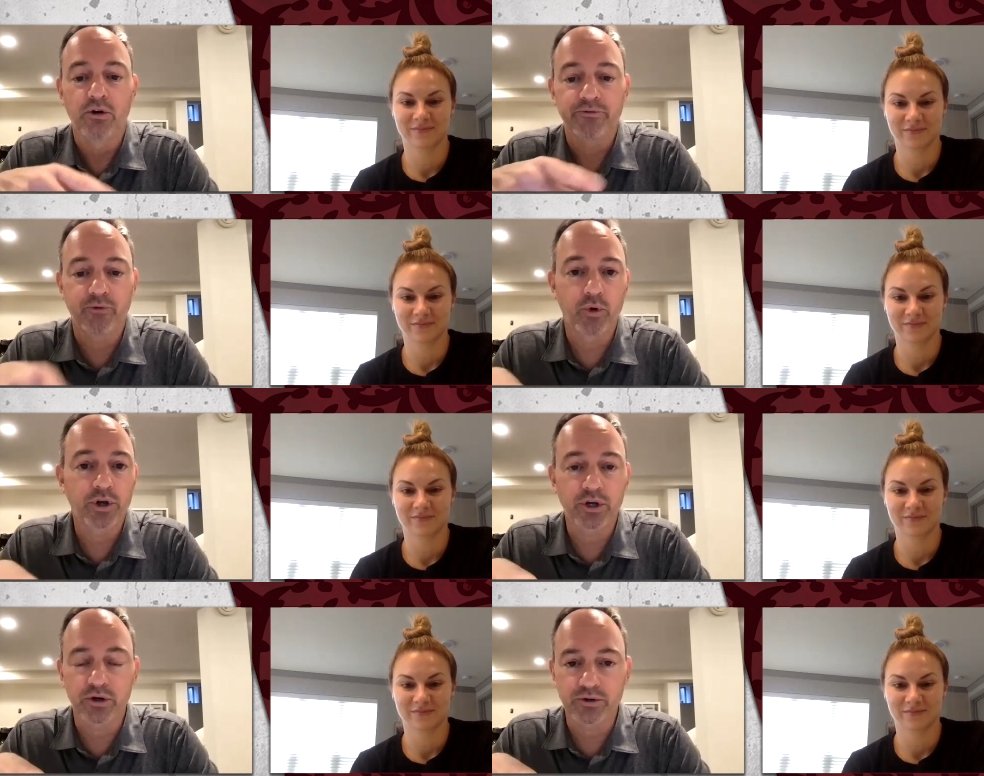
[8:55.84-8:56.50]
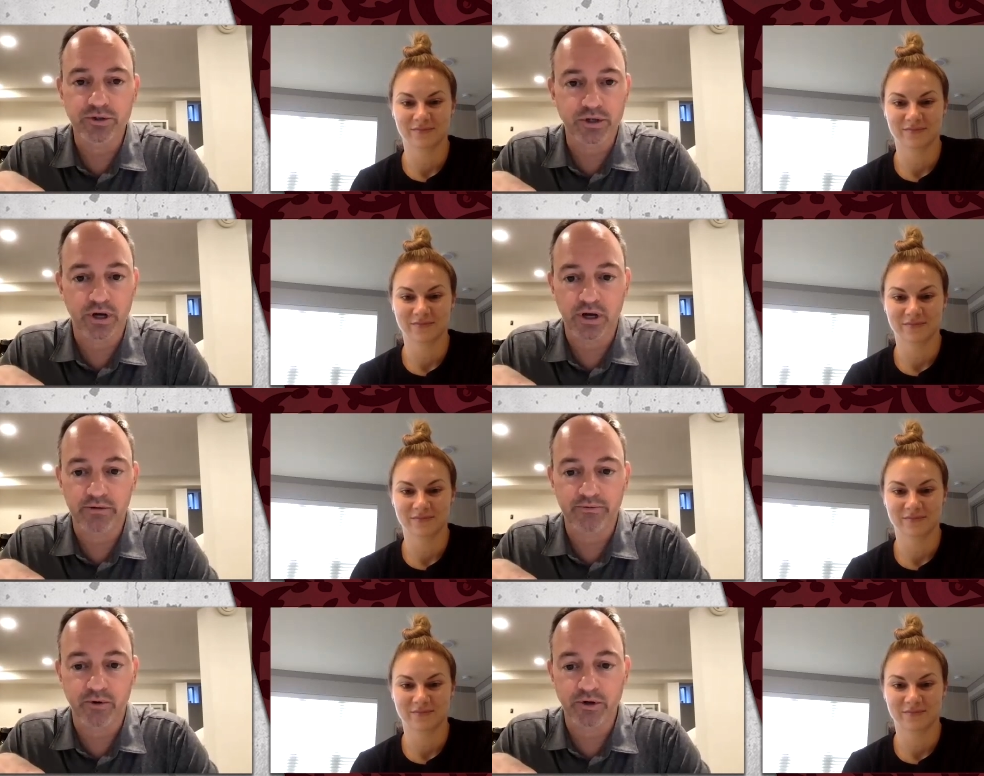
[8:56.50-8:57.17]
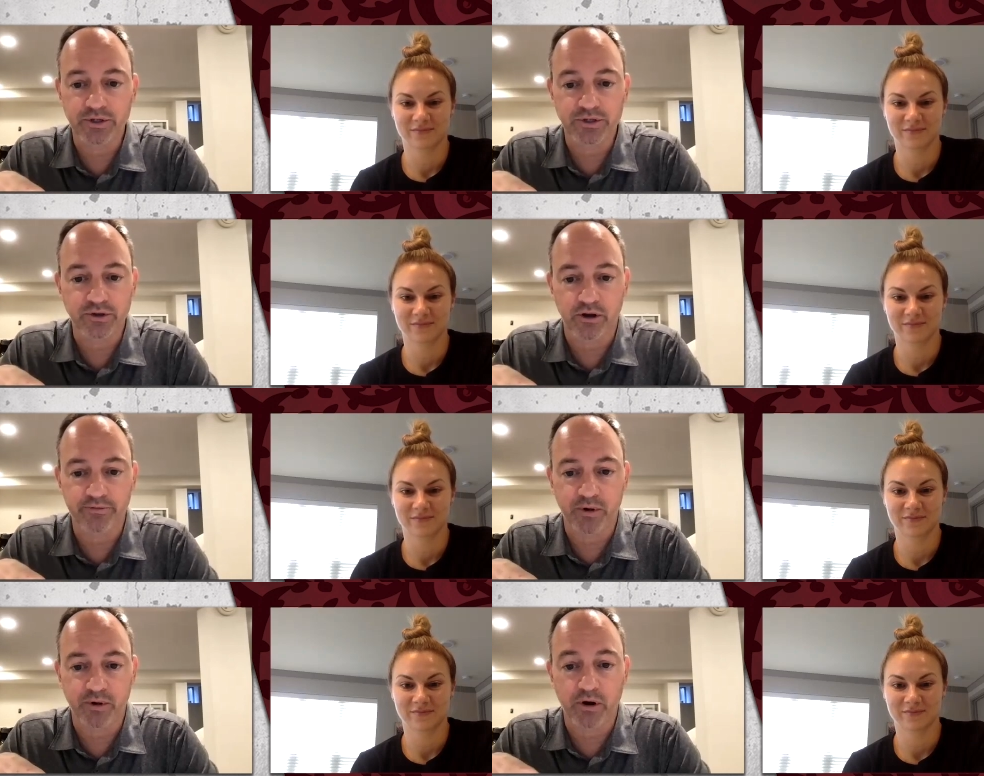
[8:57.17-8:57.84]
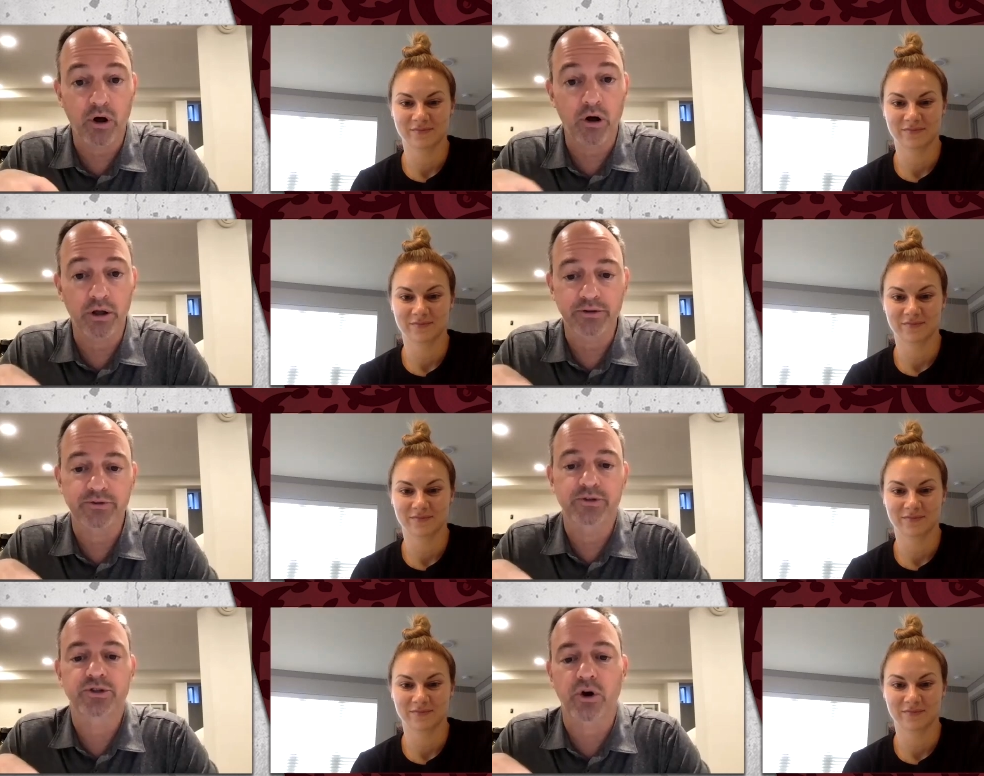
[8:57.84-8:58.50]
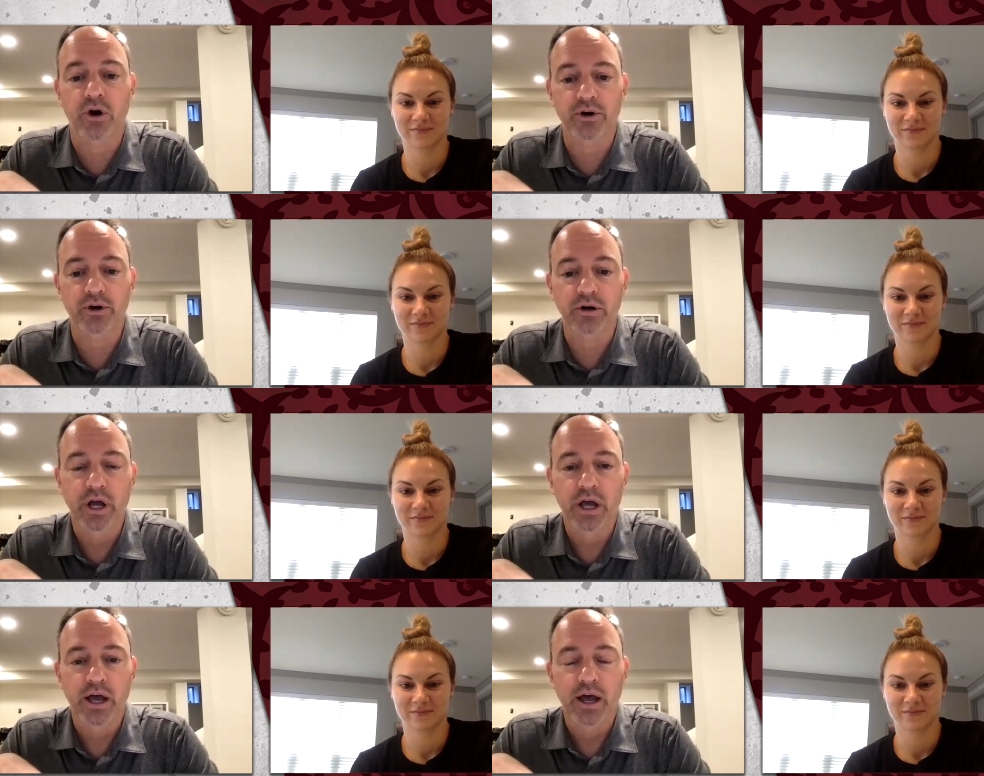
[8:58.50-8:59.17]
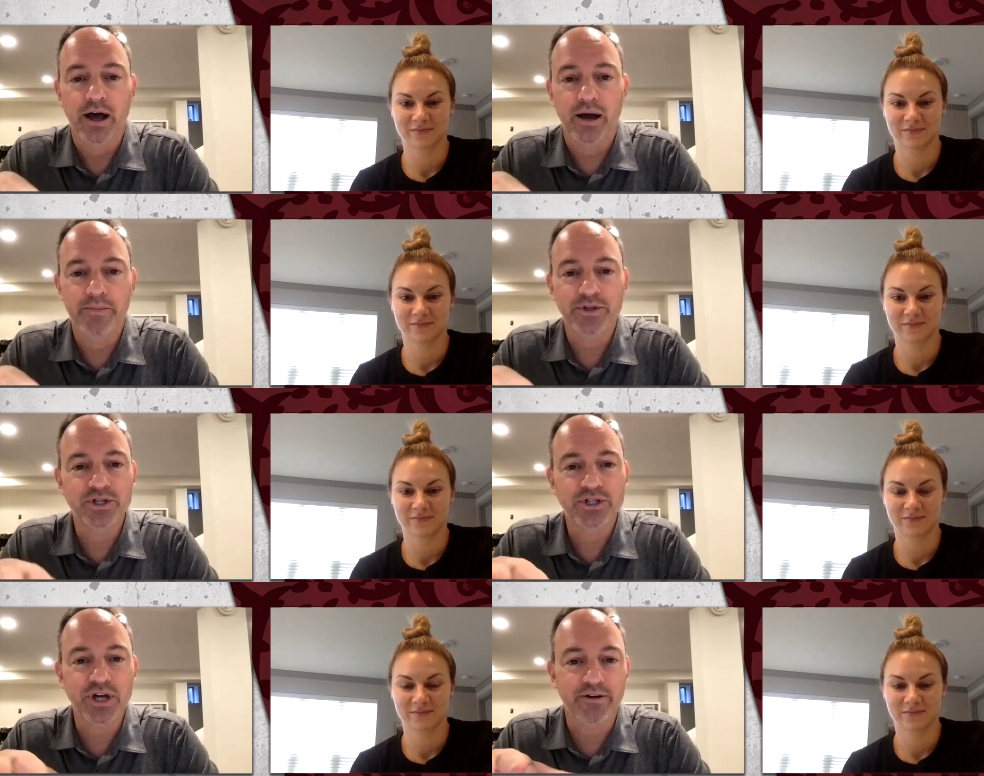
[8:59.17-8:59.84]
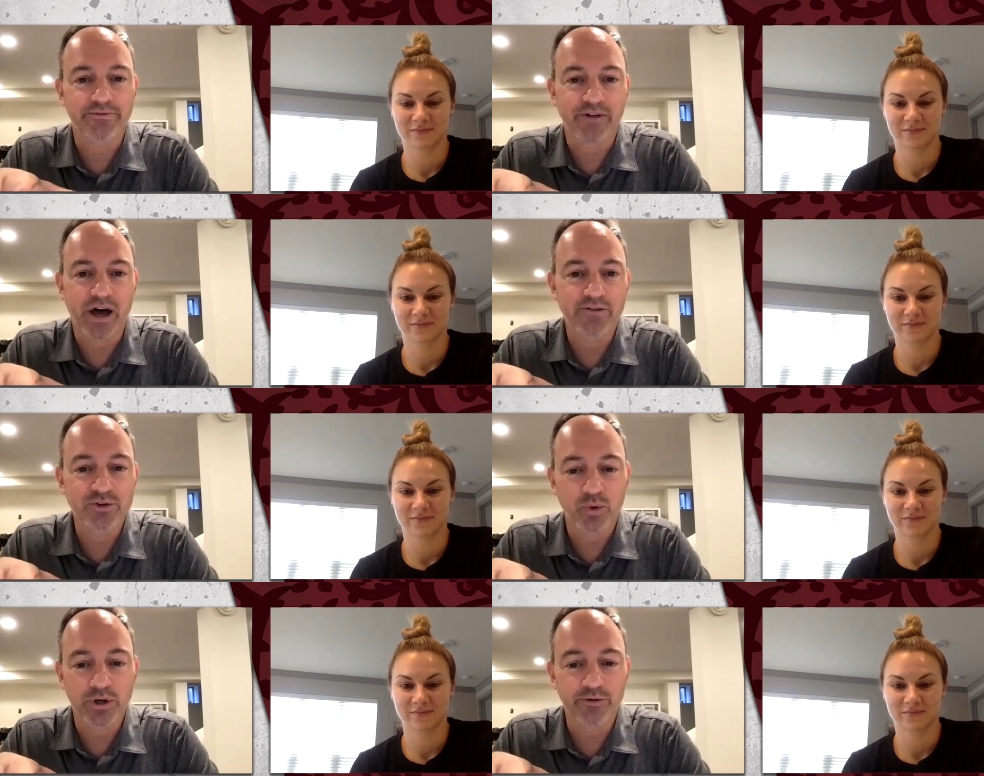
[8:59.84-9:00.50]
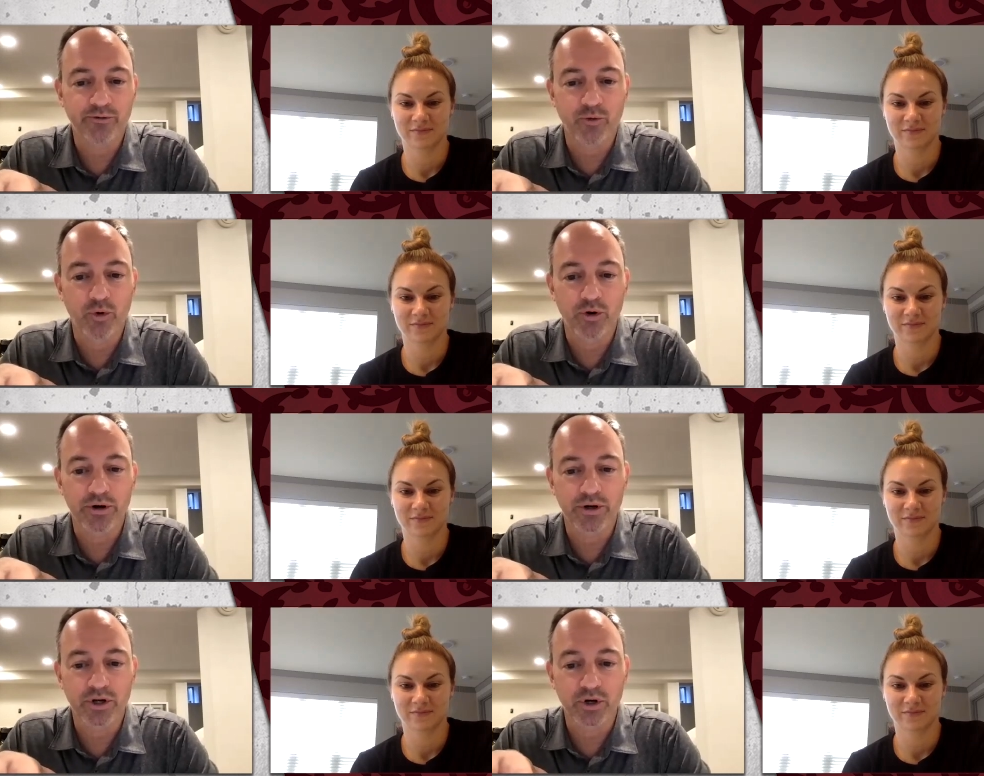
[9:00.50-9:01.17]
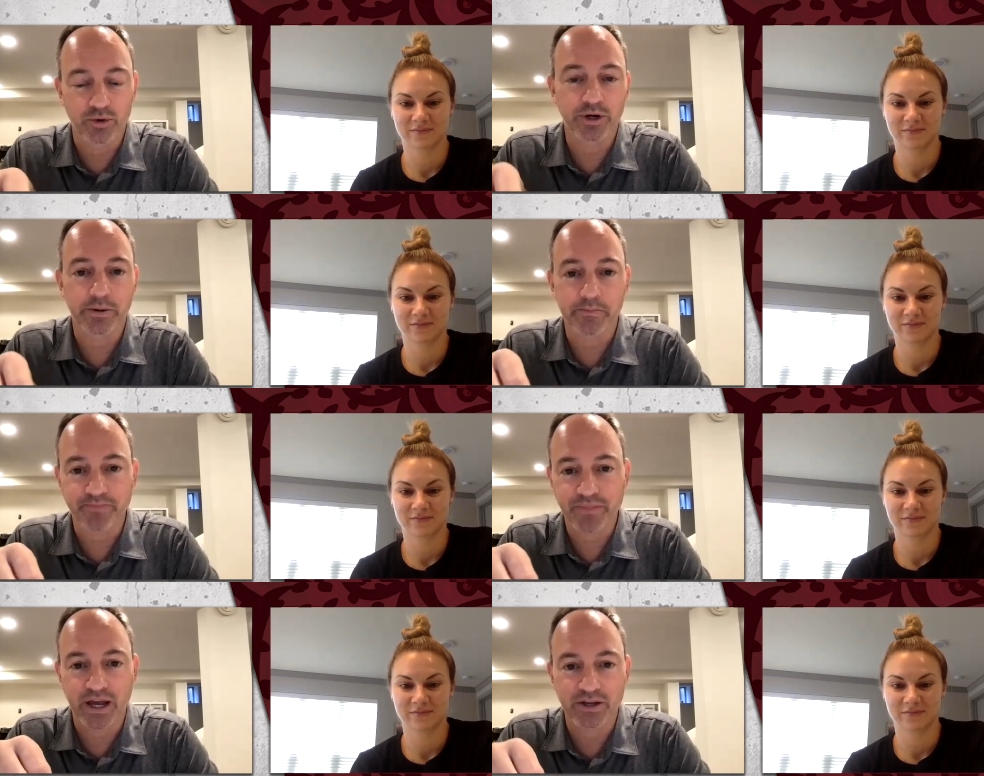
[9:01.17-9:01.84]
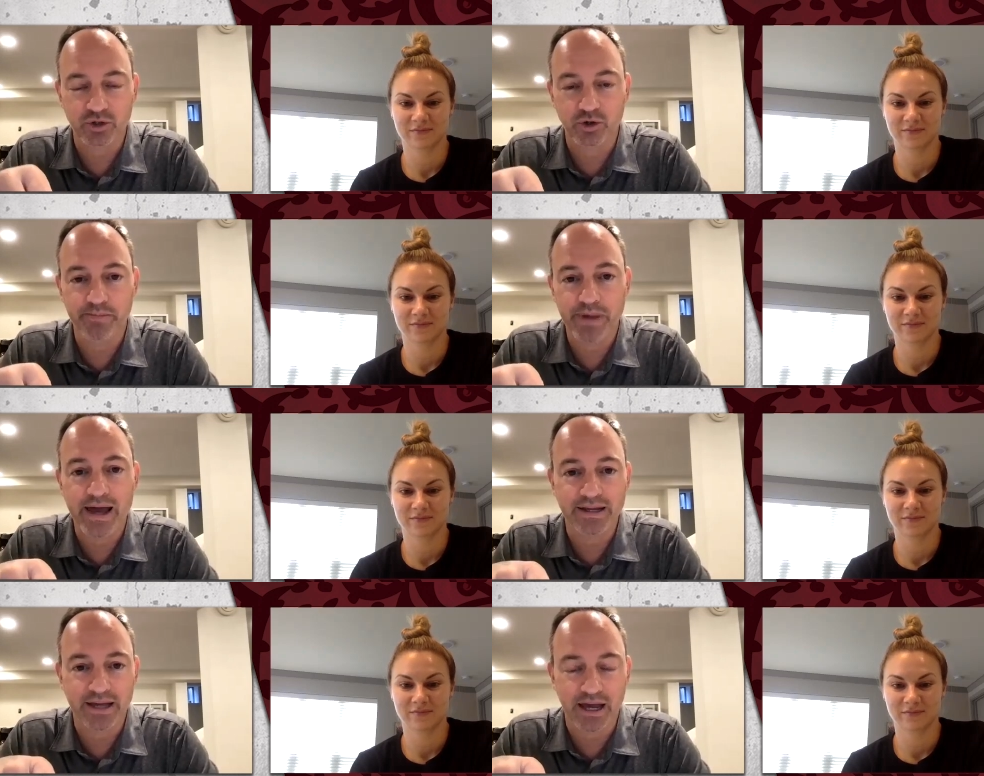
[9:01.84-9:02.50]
Speaker 1: Four years uh, varsity softball, all as a starter. Um, and she's got a 524 career high school batting